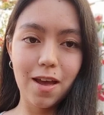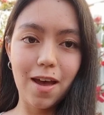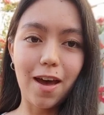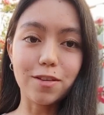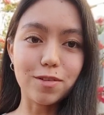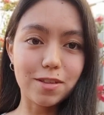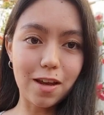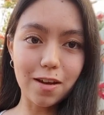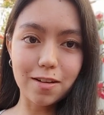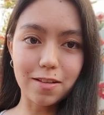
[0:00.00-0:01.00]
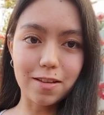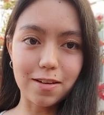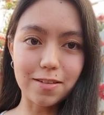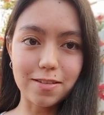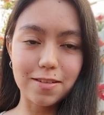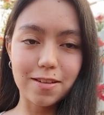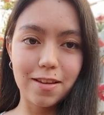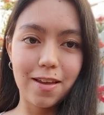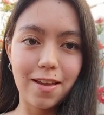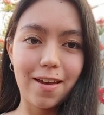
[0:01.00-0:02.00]
And to tackle this,
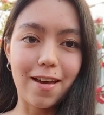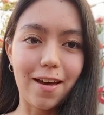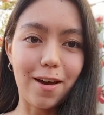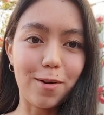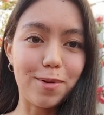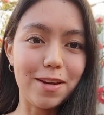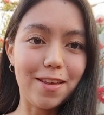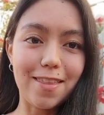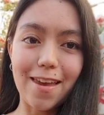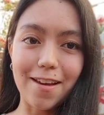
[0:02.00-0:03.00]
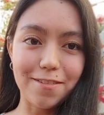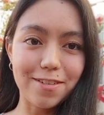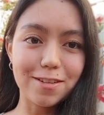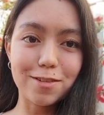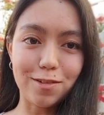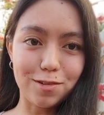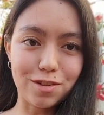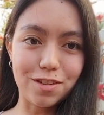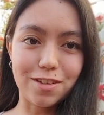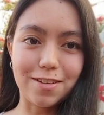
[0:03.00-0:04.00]
we need every
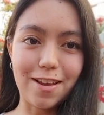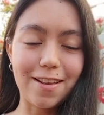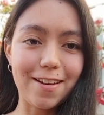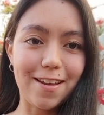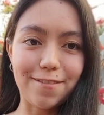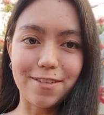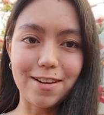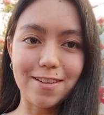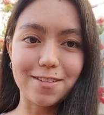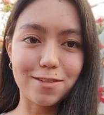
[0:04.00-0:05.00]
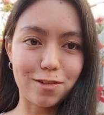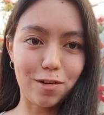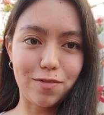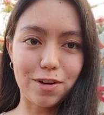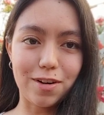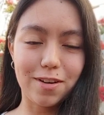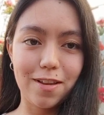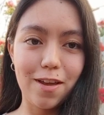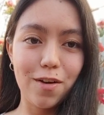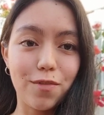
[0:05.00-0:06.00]
solution and every solver.
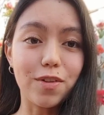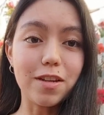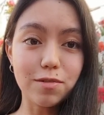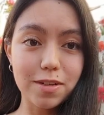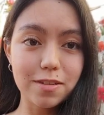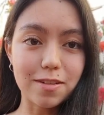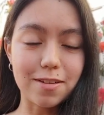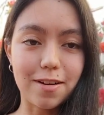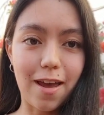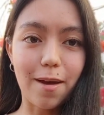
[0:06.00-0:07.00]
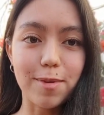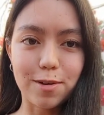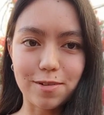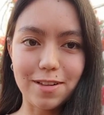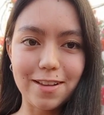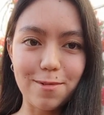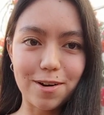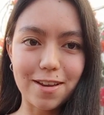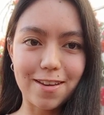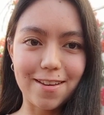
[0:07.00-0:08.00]
For this reason, I'm currently
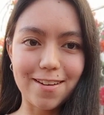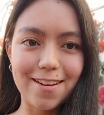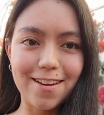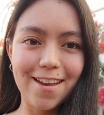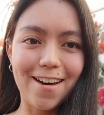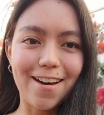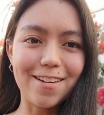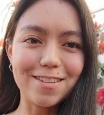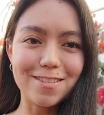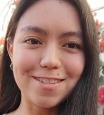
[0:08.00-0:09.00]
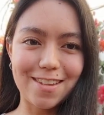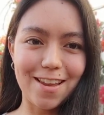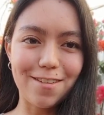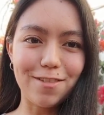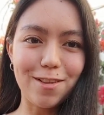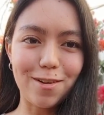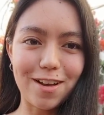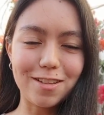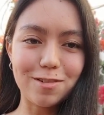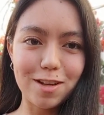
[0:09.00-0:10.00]
working on sustainable
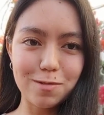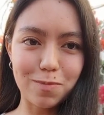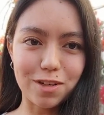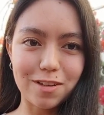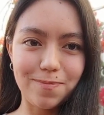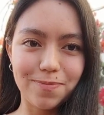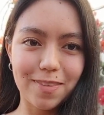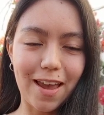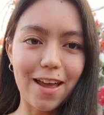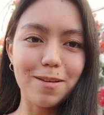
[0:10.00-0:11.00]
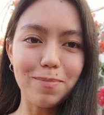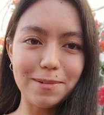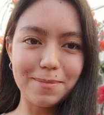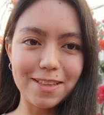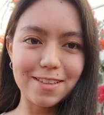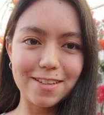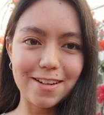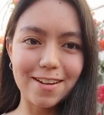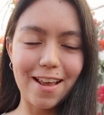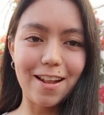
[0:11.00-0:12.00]
local transport and
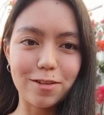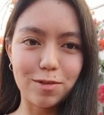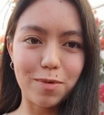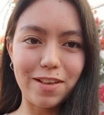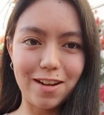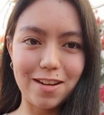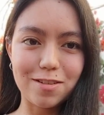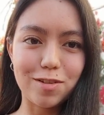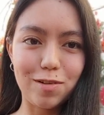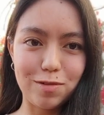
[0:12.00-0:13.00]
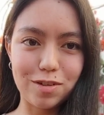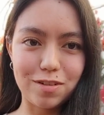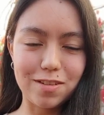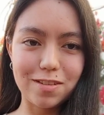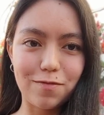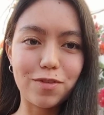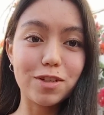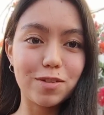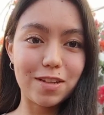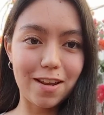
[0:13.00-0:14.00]
implementing electromobility solutions for
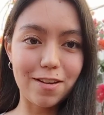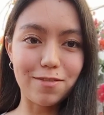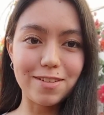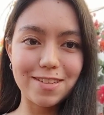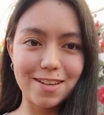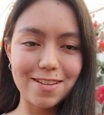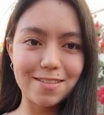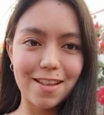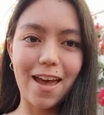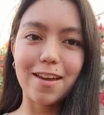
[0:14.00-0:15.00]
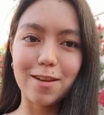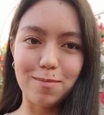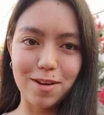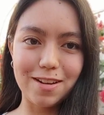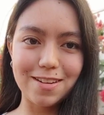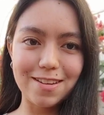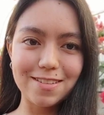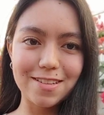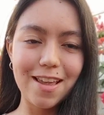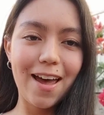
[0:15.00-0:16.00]
sustainable cities and communities
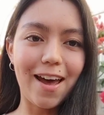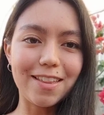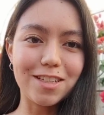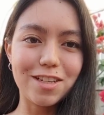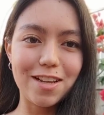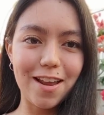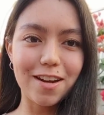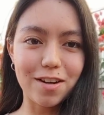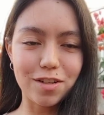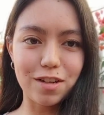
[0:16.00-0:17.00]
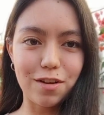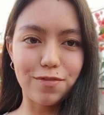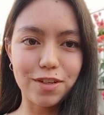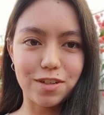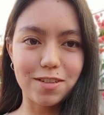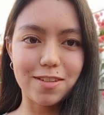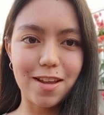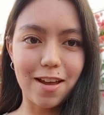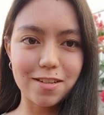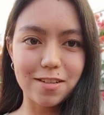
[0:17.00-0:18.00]
at the Chilean Energy Efficiency
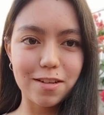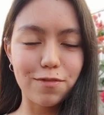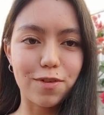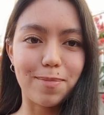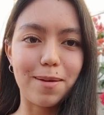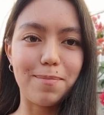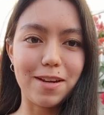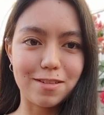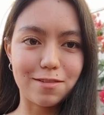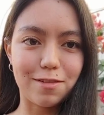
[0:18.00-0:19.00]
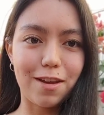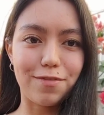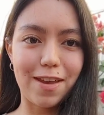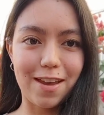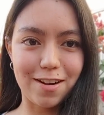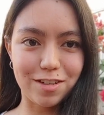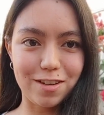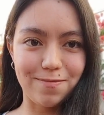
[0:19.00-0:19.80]
Agency from the Ministry of Energy.